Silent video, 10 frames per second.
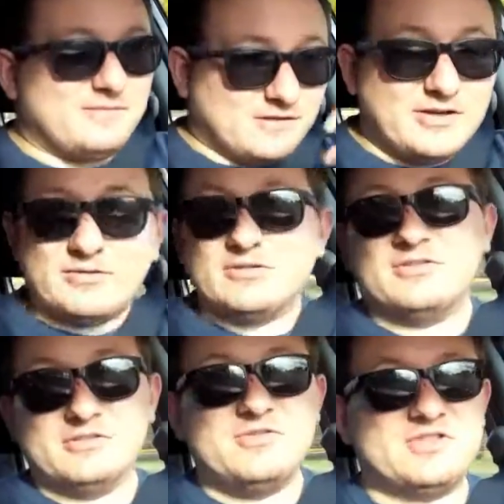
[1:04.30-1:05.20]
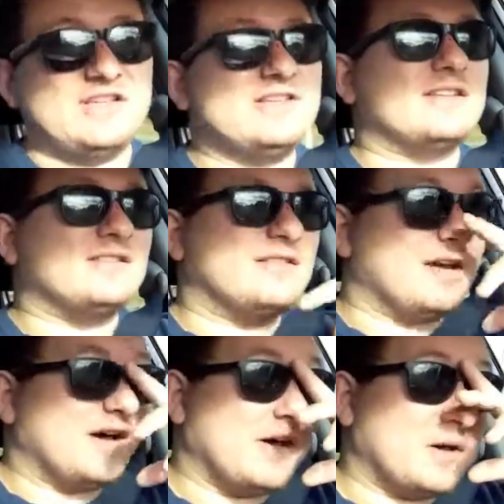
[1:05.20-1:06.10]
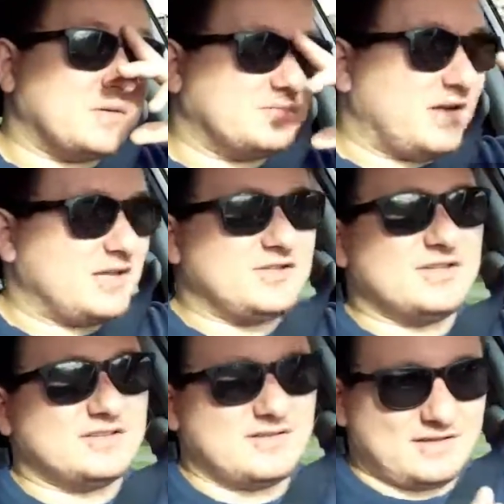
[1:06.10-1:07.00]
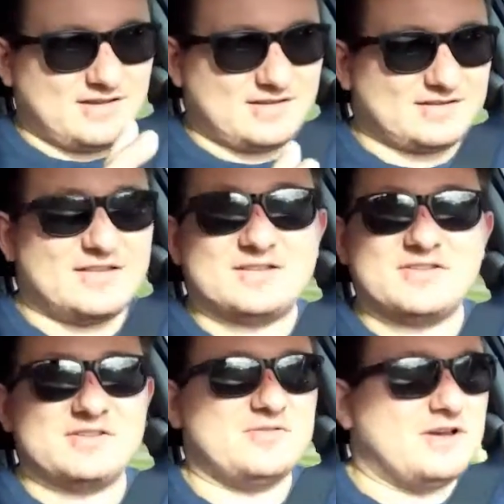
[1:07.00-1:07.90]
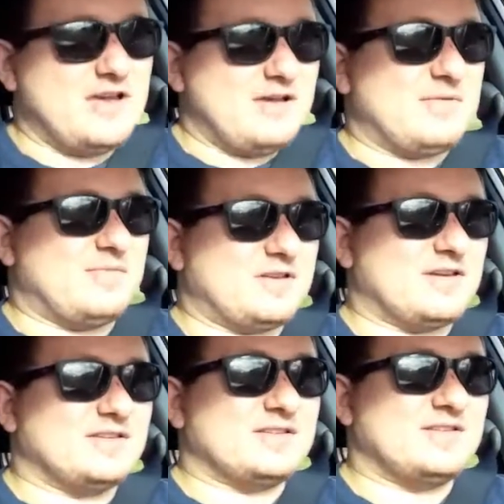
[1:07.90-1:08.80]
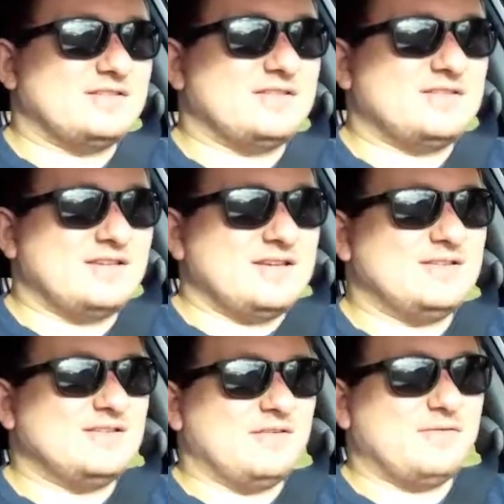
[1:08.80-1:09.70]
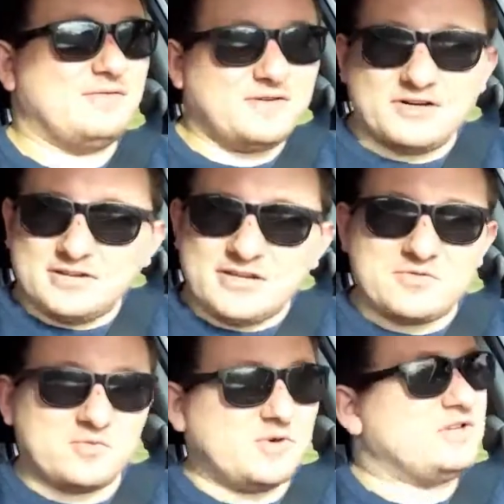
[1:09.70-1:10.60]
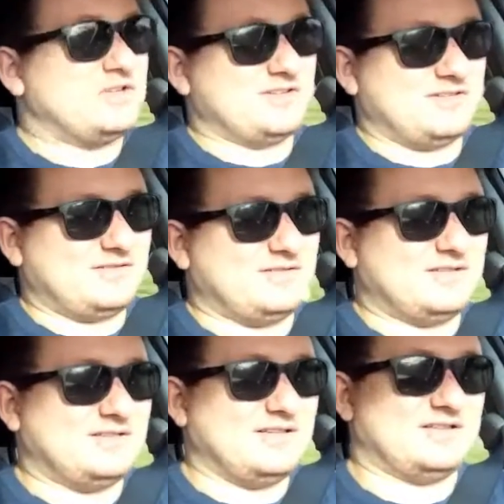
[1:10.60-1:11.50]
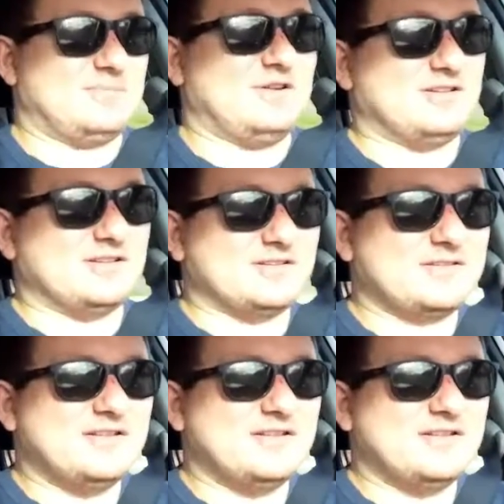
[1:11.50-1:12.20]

literal new season. Um, not just because it's season two, but because season of fall and winter is upon us.